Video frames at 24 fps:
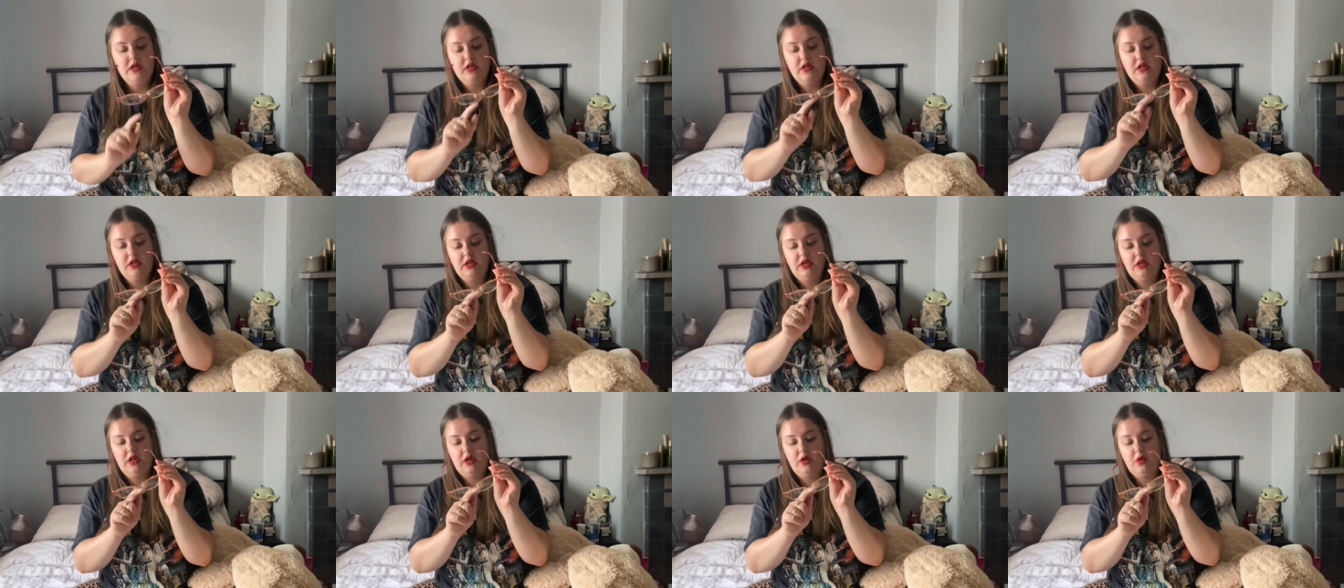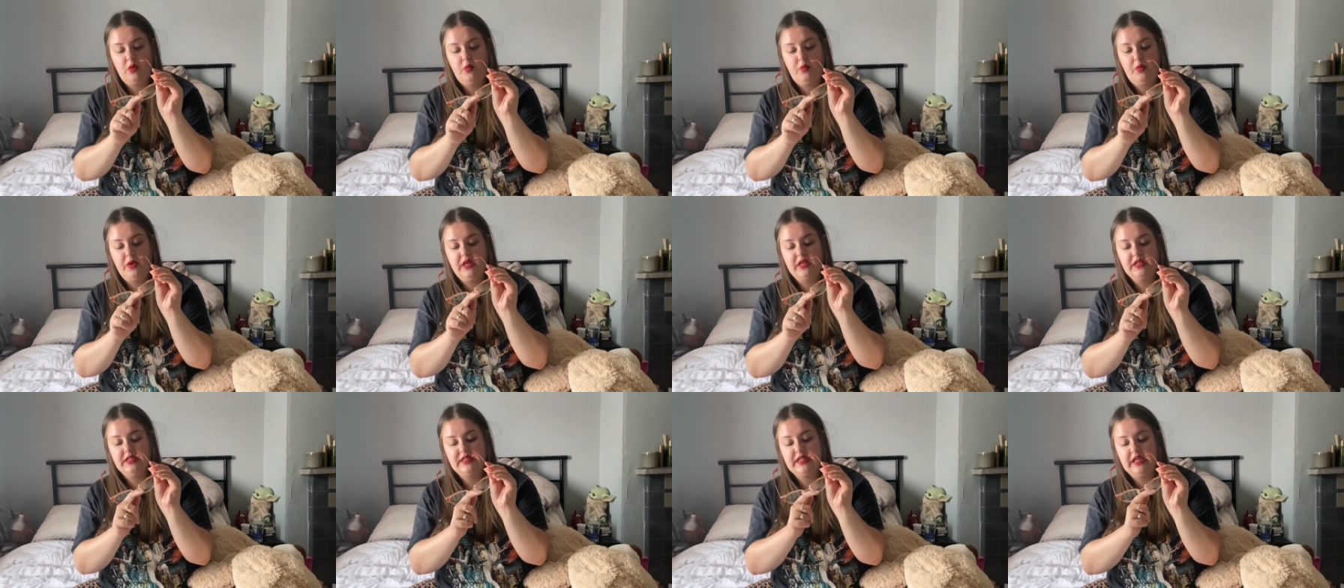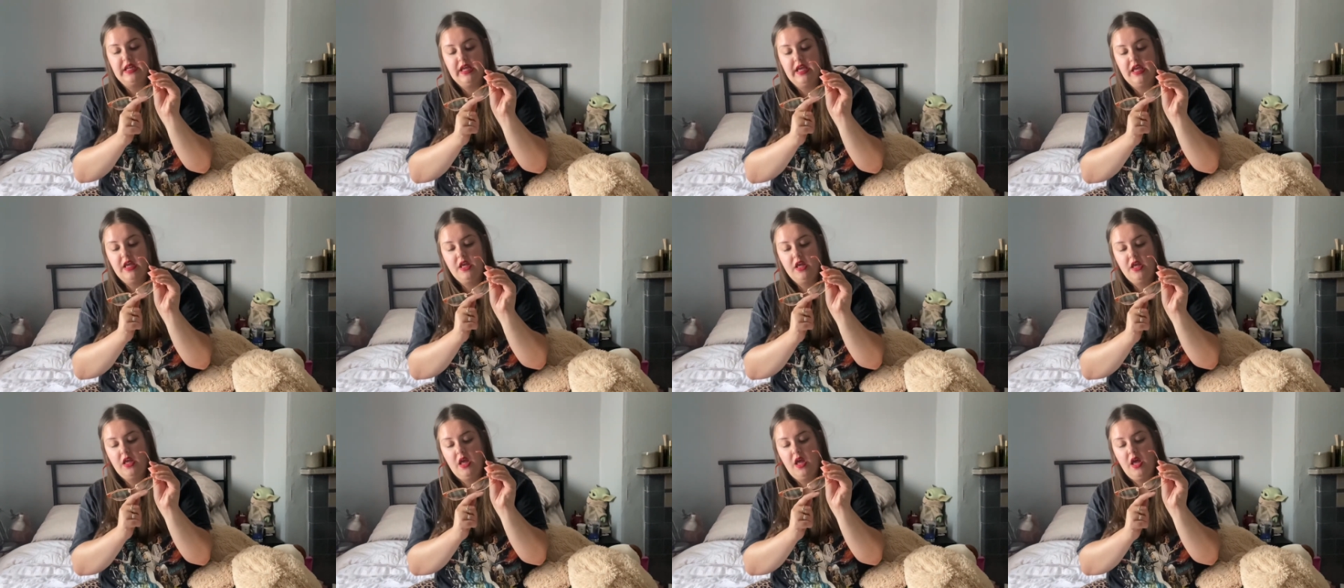you know, being silly.
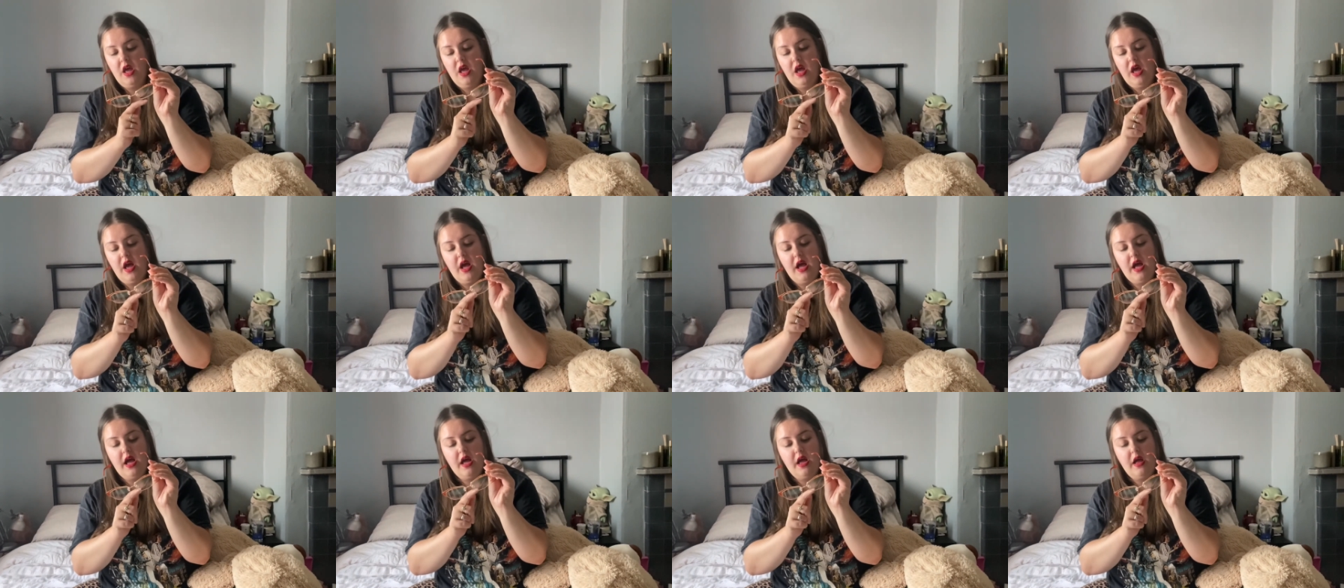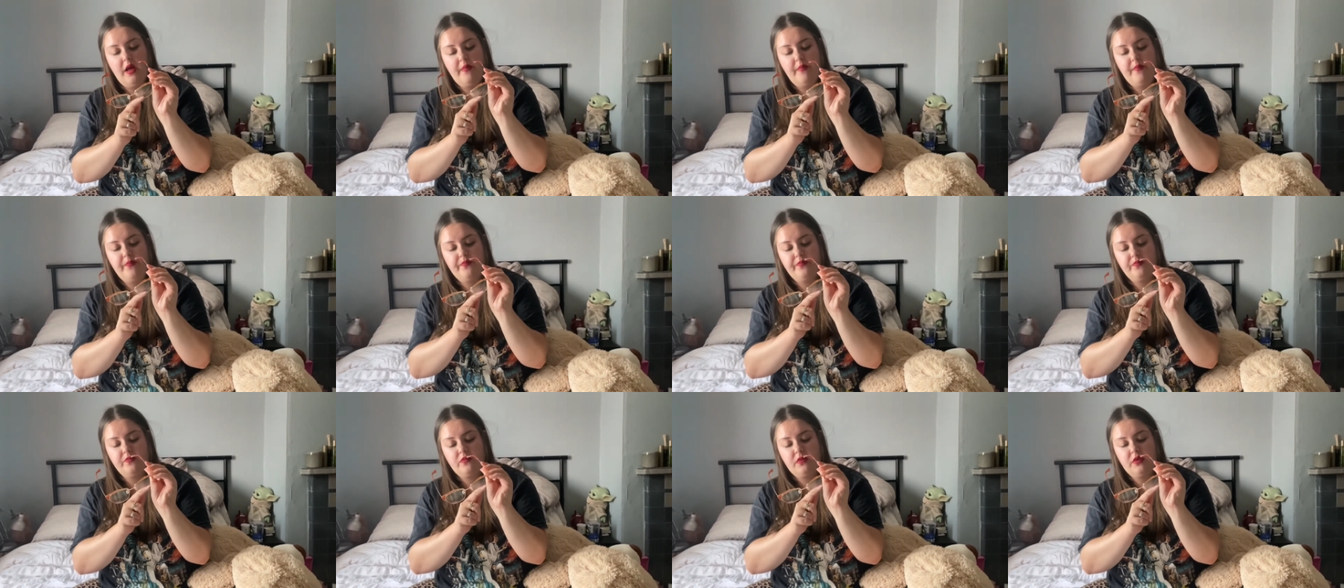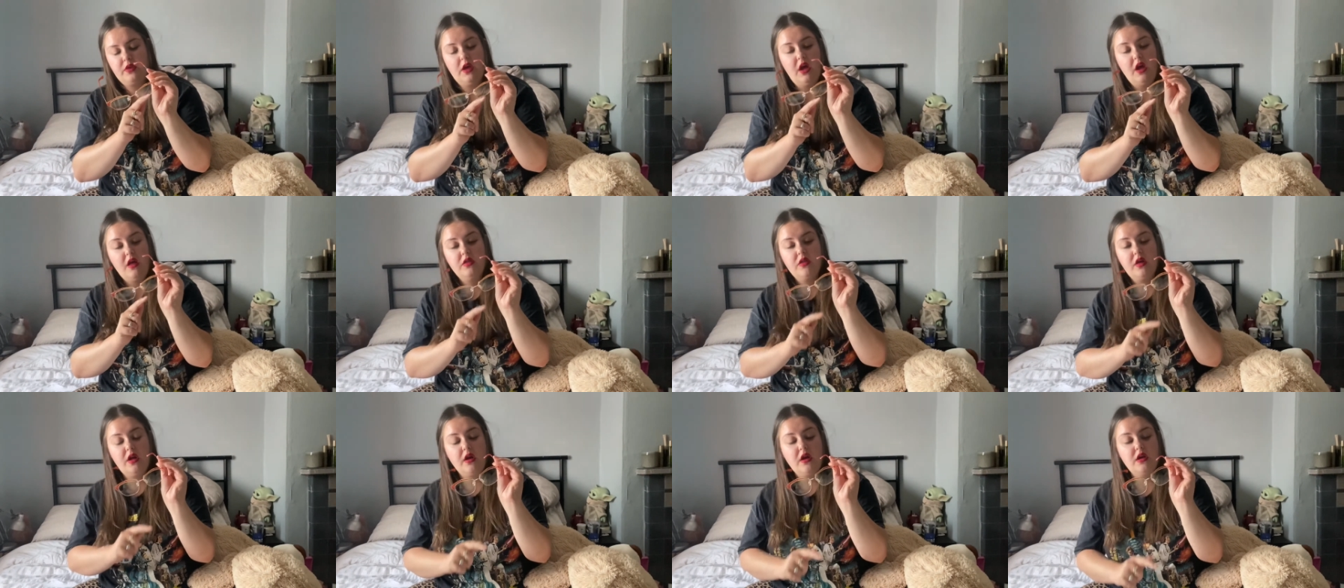Yeah,
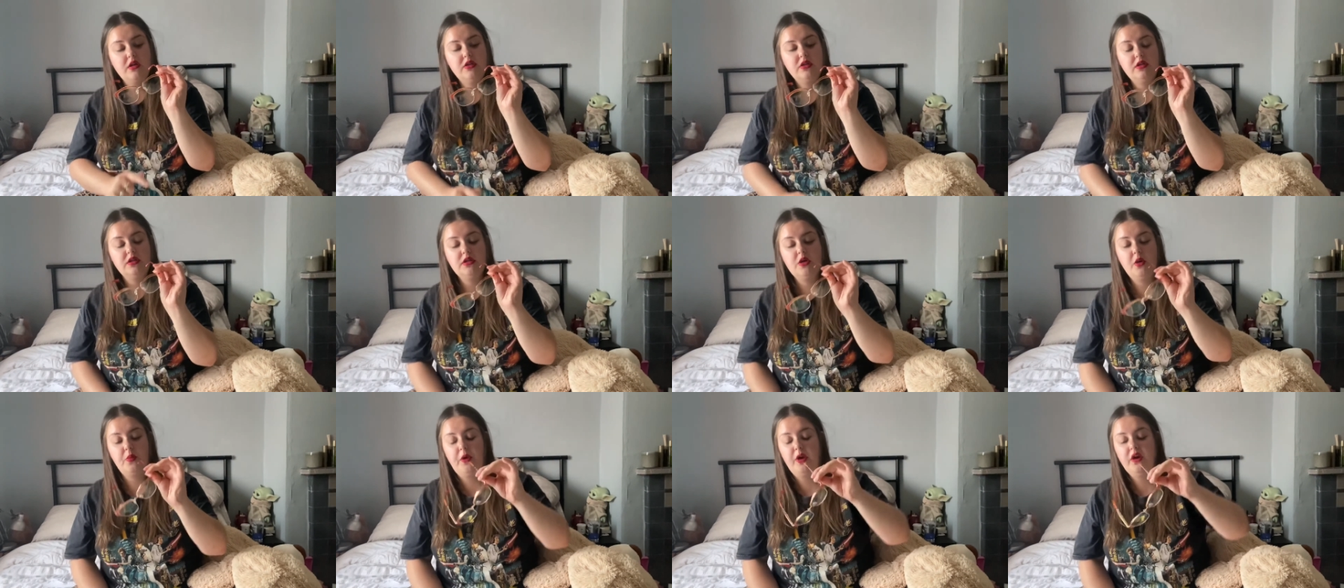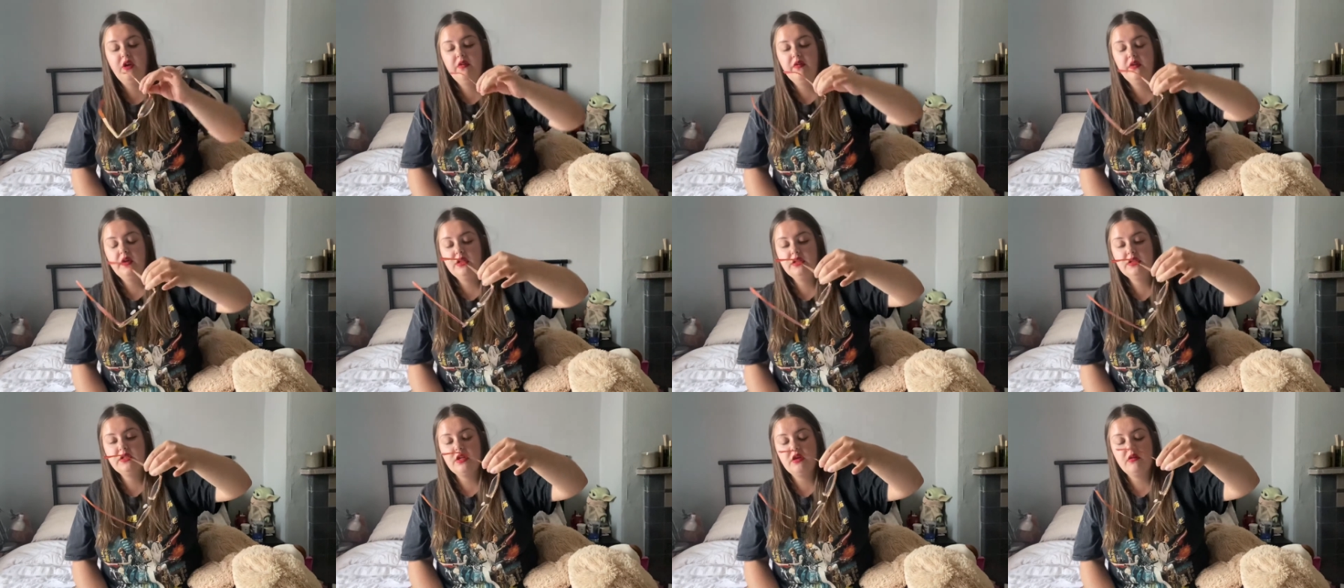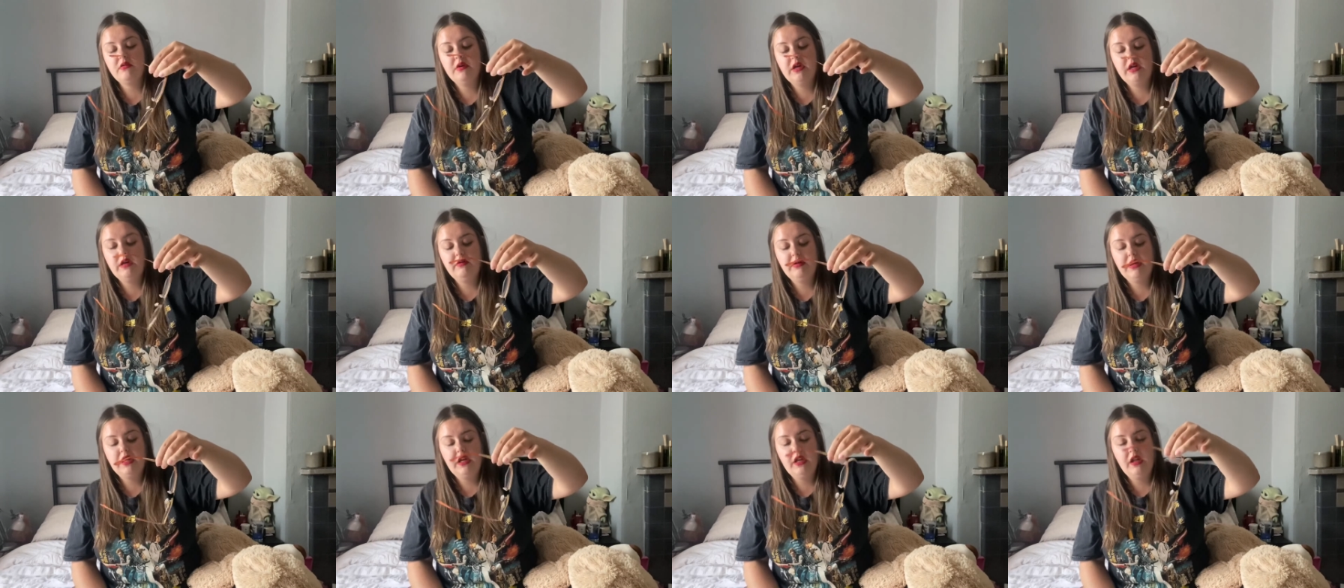they are just so perfect. They're
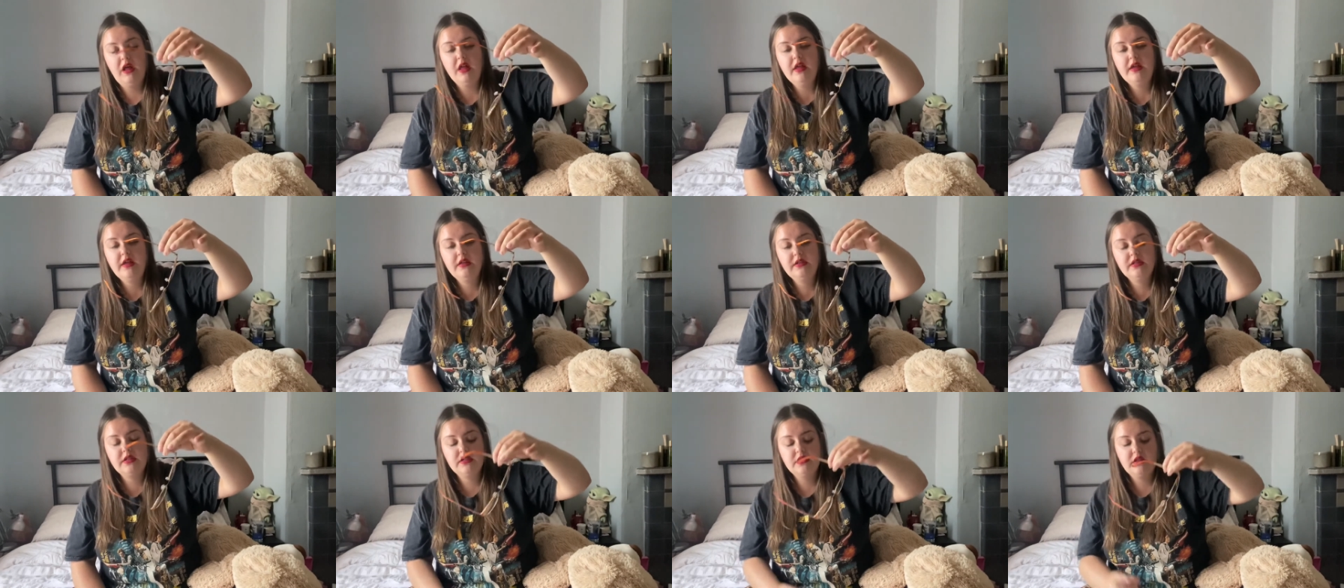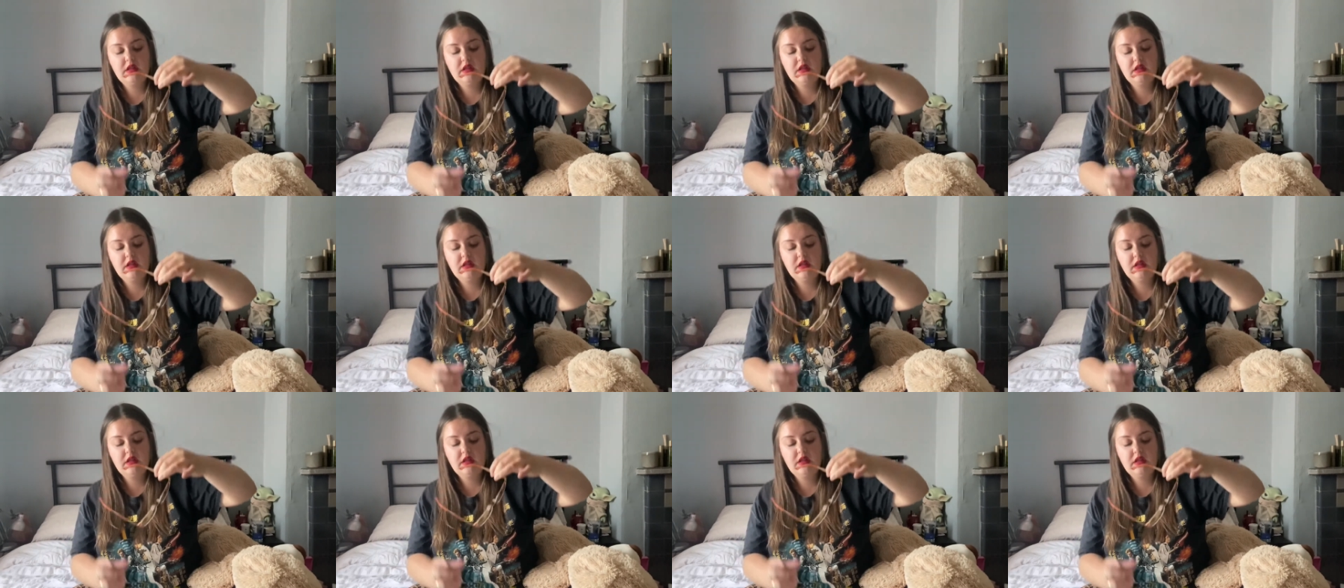really light.